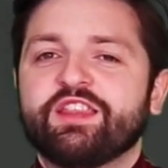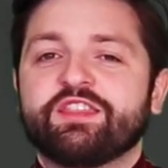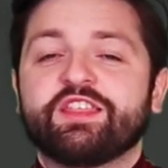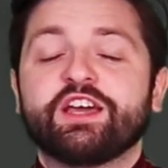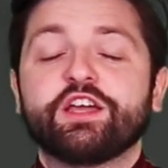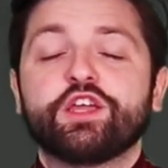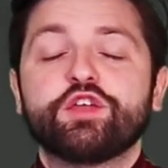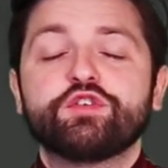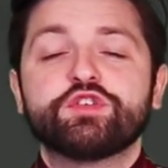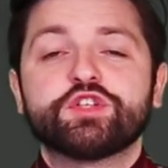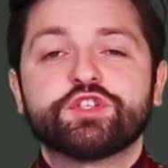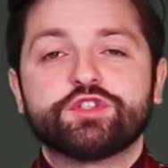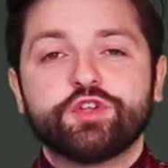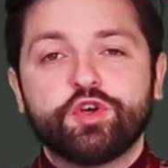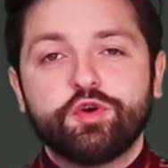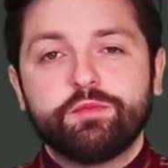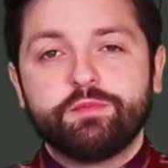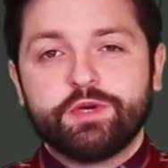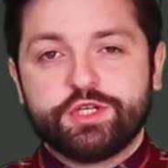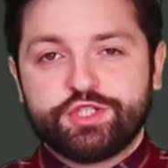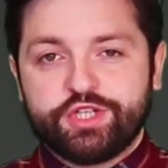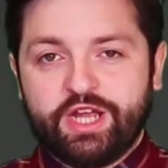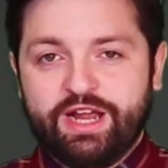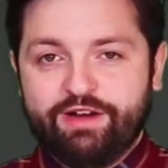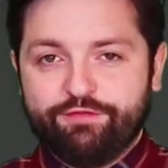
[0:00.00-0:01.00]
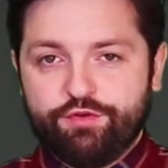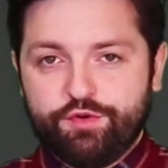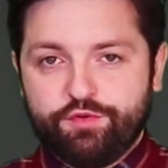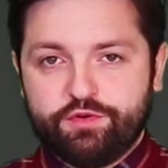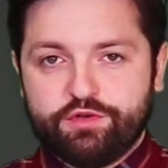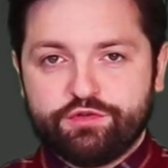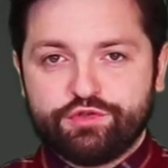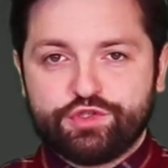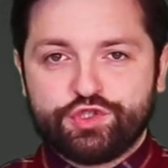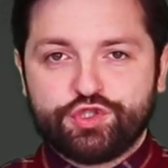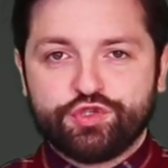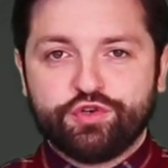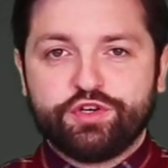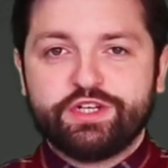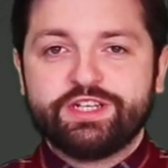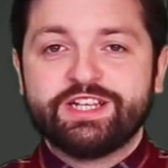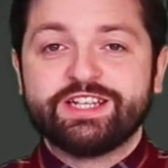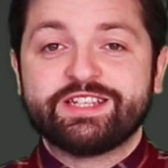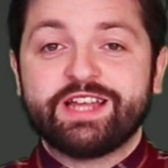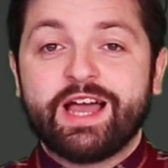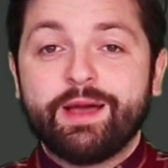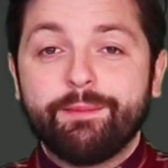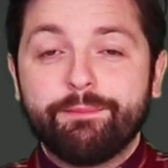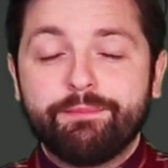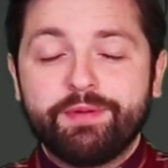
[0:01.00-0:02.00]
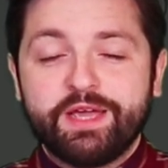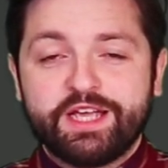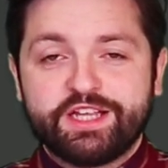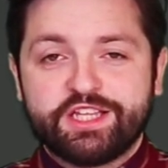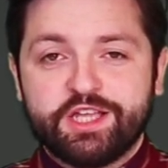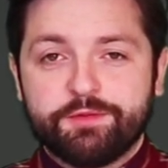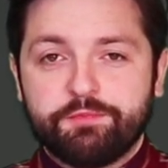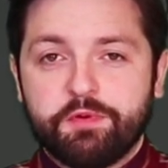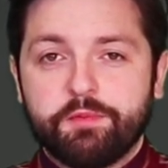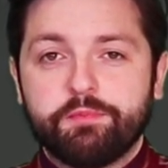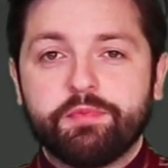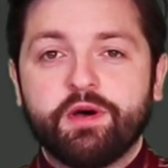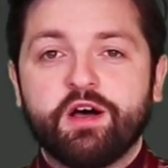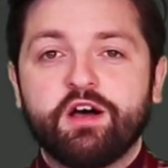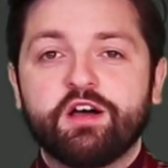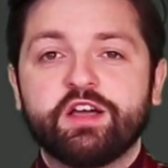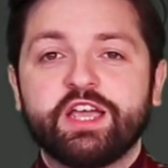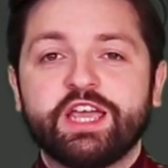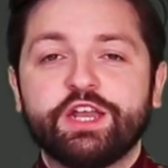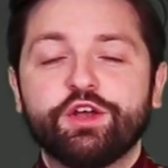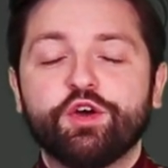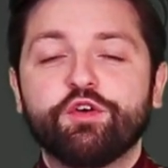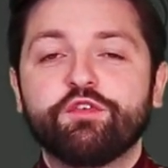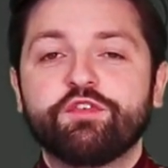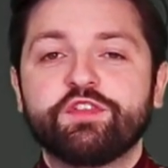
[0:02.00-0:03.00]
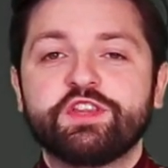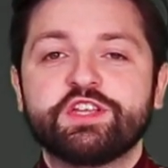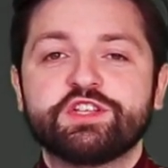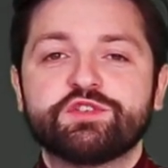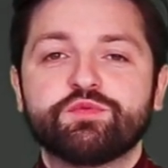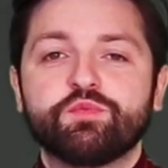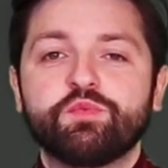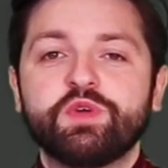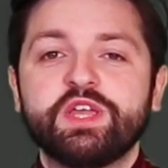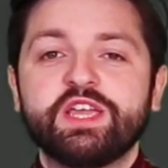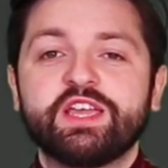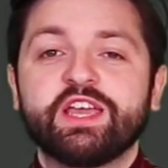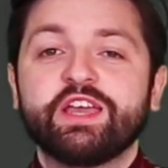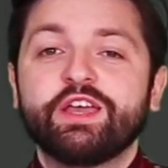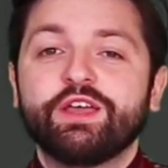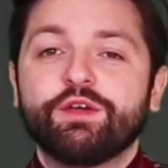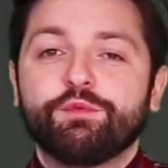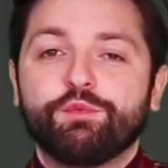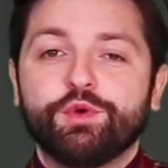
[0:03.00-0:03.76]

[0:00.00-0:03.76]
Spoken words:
Thank you so much everyone who's joined us and picked up a bargain over this week.